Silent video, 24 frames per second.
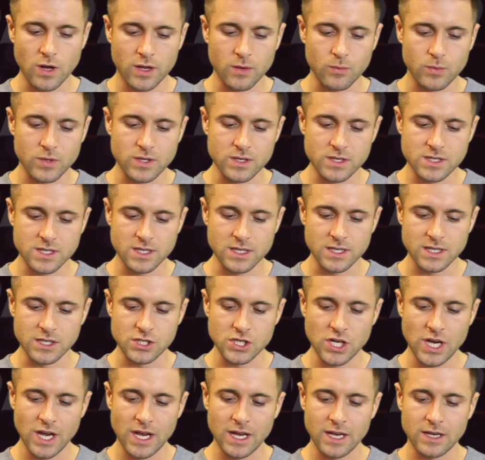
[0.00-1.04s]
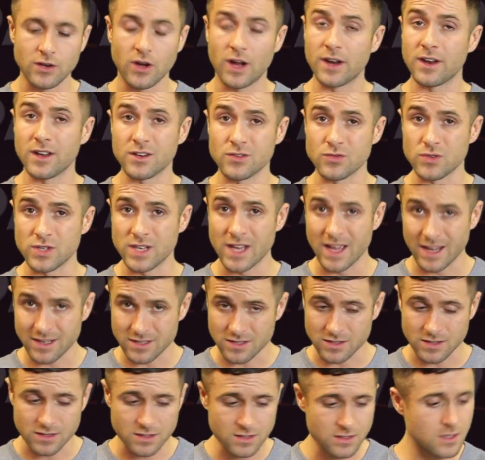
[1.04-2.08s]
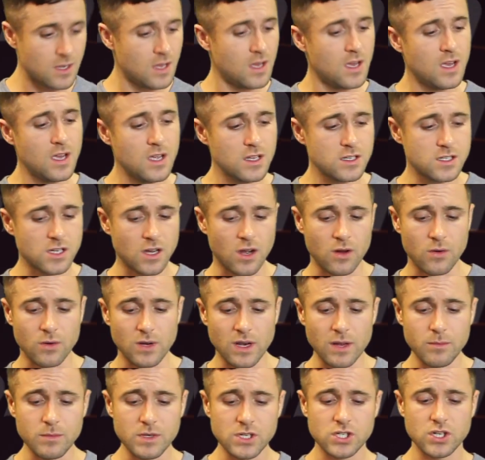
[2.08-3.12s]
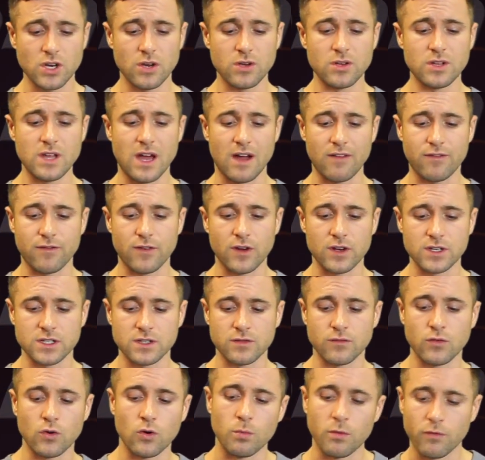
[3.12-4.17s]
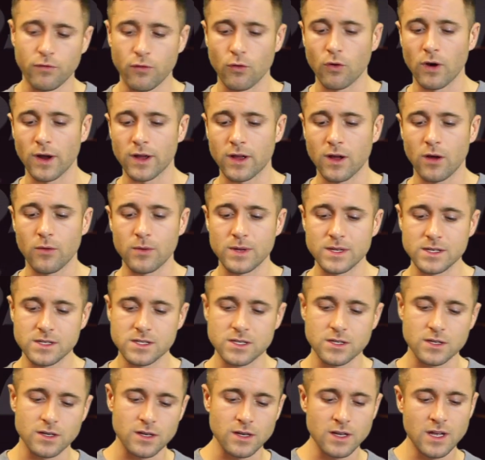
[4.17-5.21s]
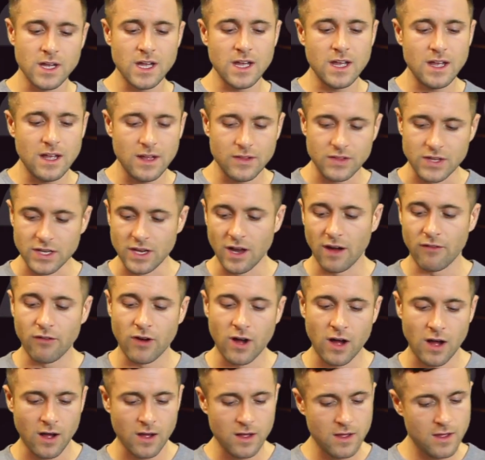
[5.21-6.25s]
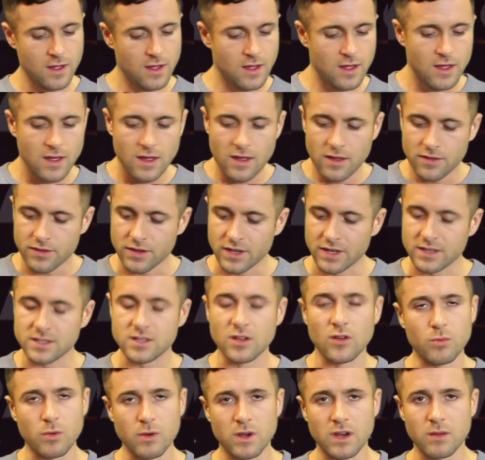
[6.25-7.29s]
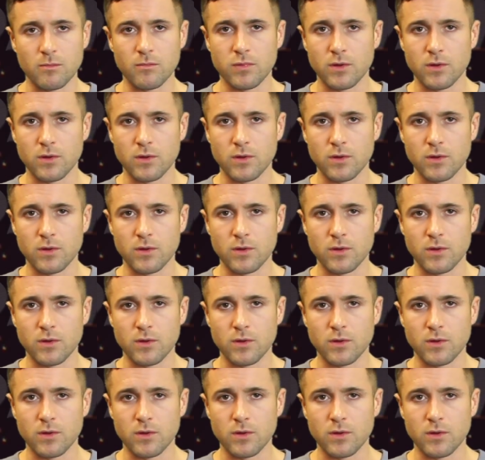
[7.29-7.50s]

working with the CDJ-900 Nexus. So let me show you that first of all before I go into the other things that have been